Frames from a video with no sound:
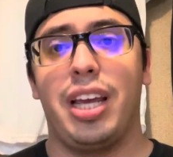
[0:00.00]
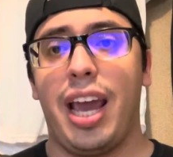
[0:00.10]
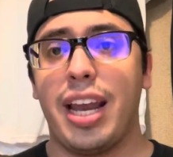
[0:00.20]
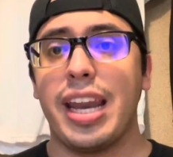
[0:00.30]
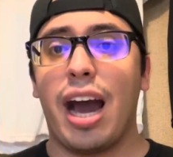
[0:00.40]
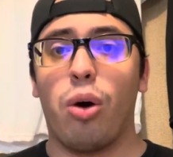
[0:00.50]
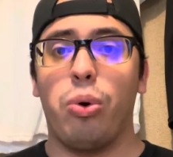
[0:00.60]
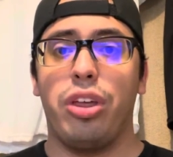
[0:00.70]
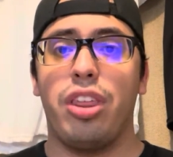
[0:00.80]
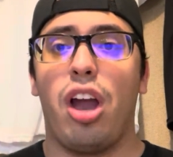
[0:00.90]
and
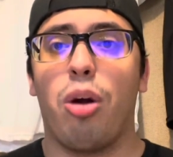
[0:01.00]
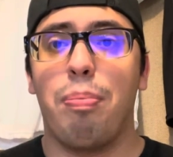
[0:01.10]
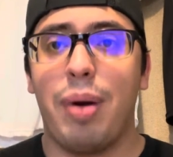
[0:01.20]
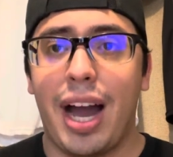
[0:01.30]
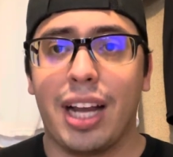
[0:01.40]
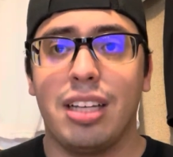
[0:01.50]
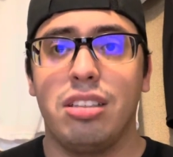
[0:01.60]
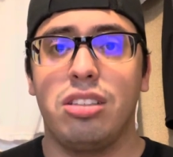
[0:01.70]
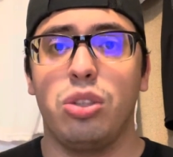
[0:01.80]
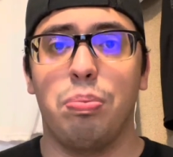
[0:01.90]
now they are
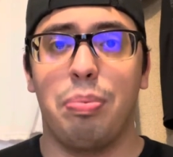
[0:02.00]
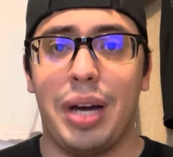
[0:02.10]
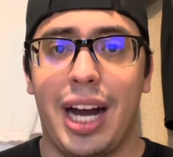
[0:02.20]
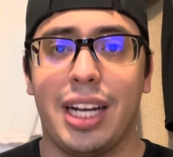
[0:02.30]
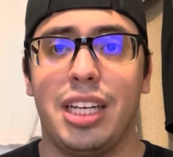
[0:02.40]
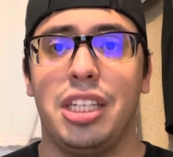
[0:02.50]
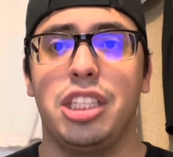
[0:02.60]
back-to-back